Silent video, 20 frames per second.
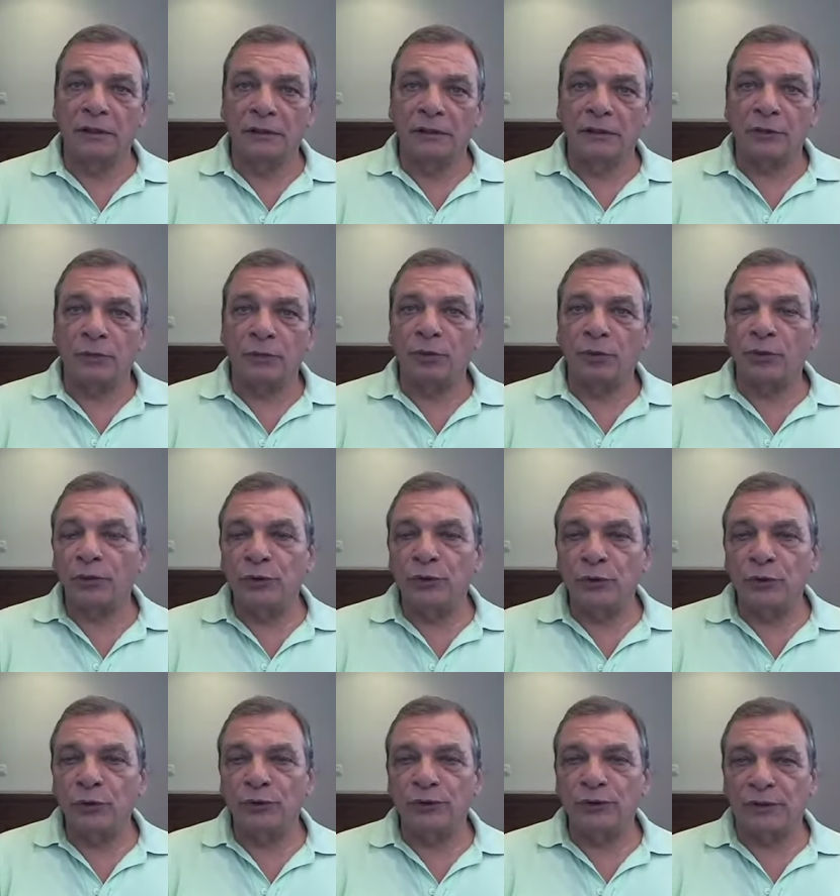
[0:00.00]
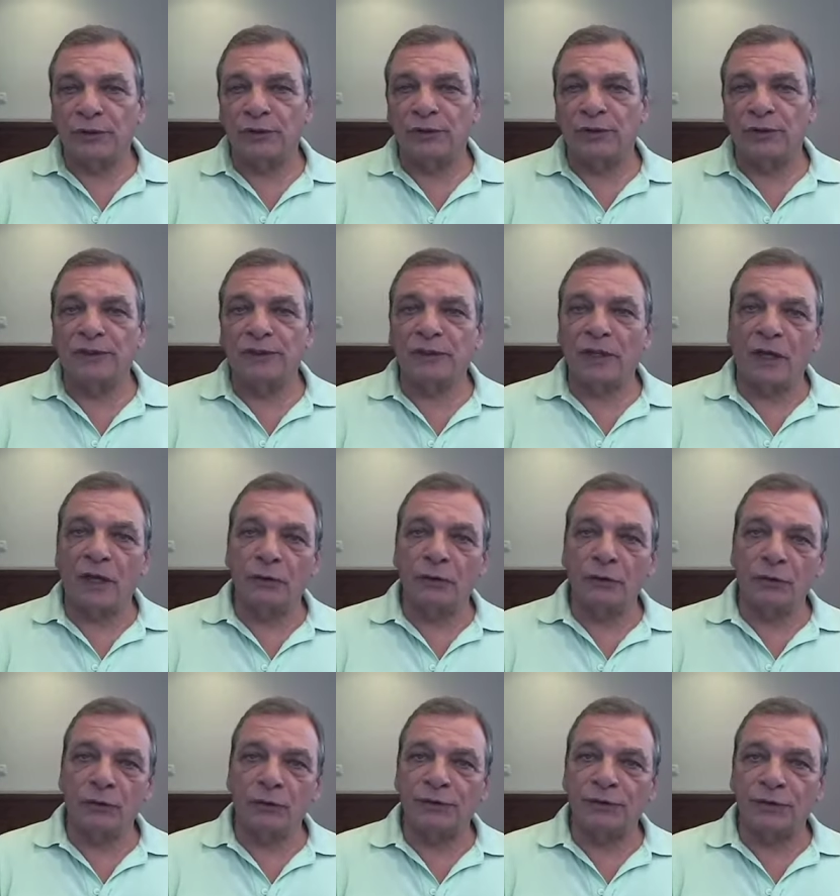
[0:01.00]
that produce this
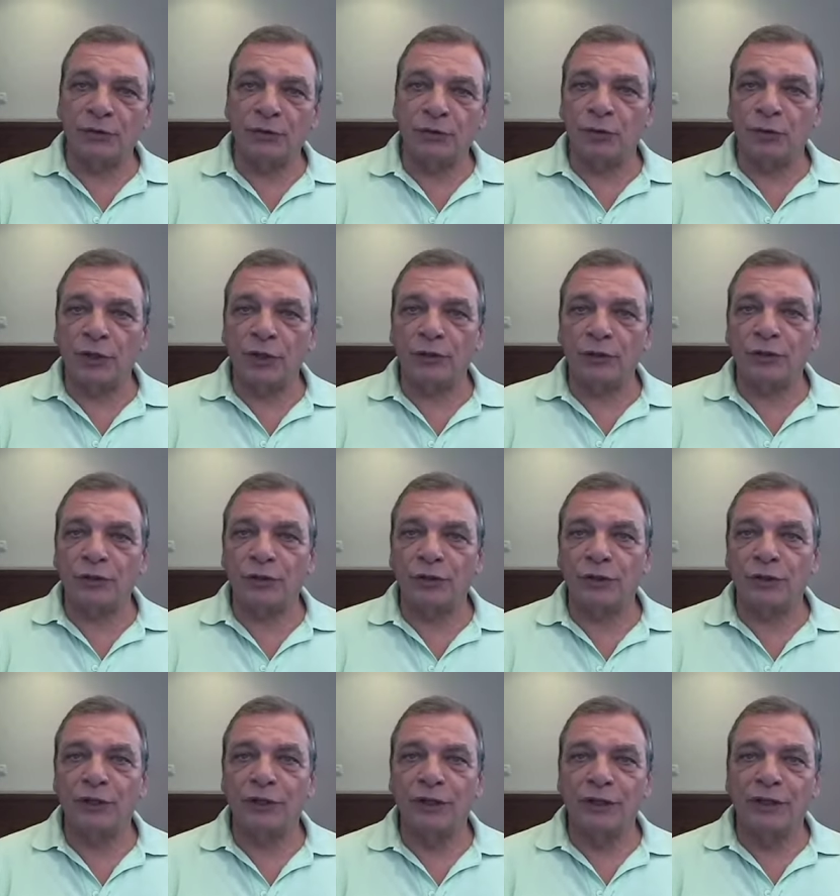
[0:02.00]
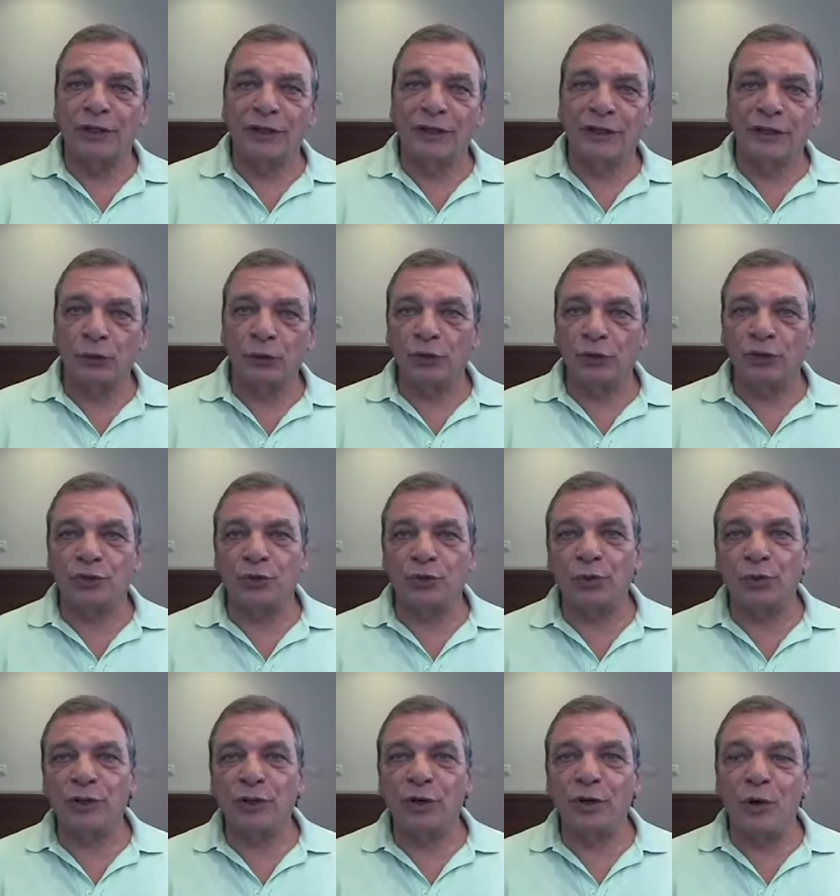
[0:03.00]
kind of situation in which
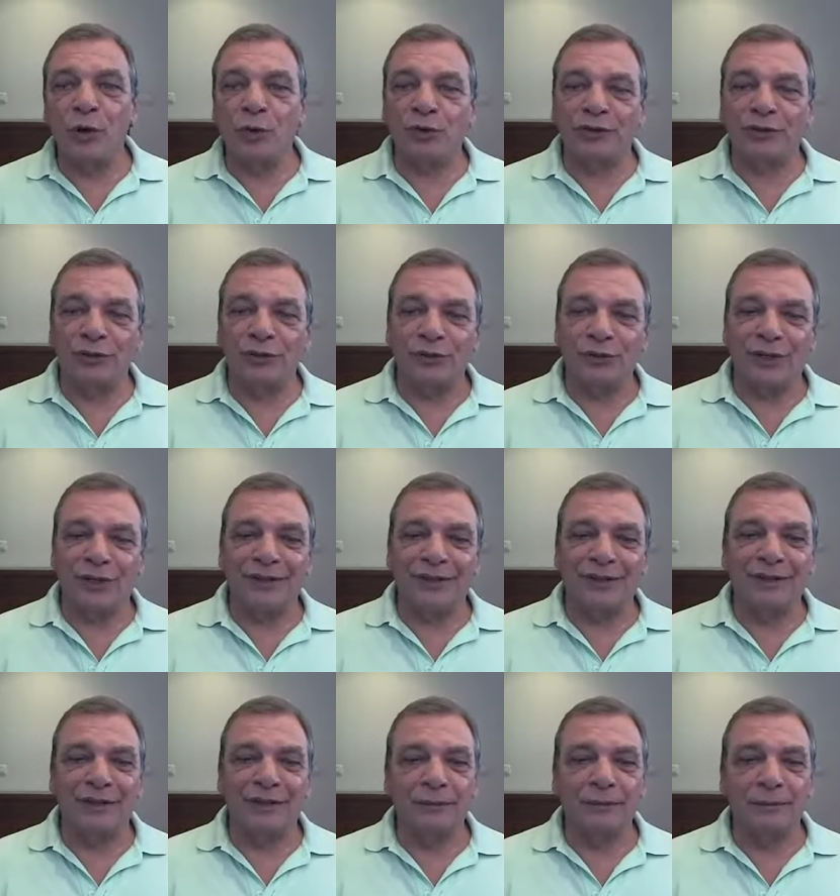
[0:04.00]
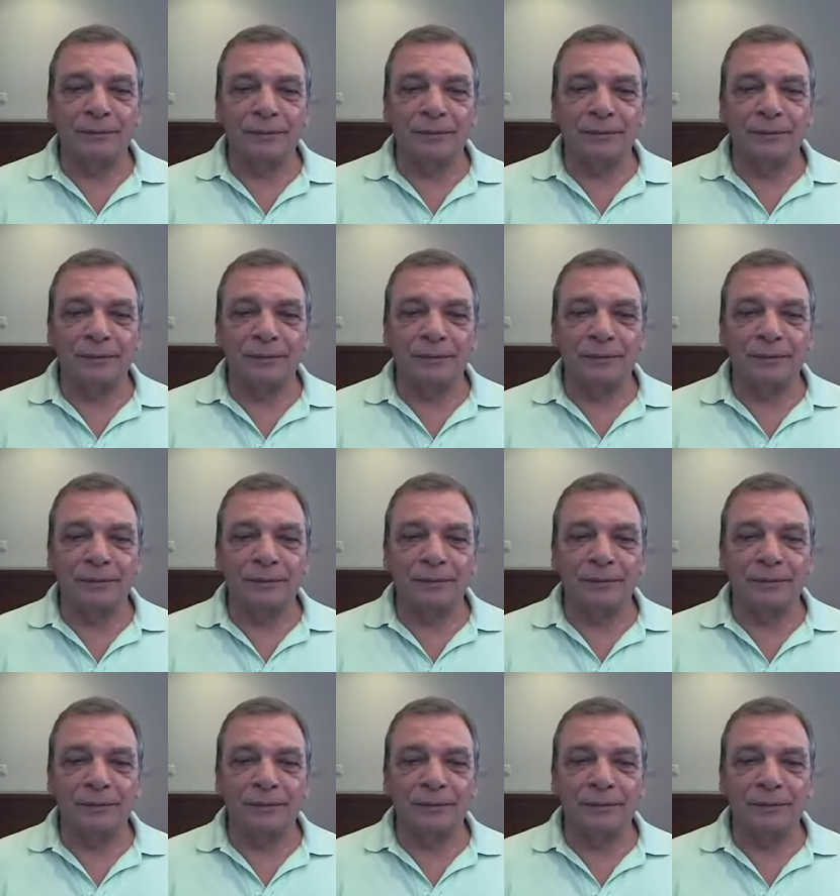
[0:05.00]
we go at each other.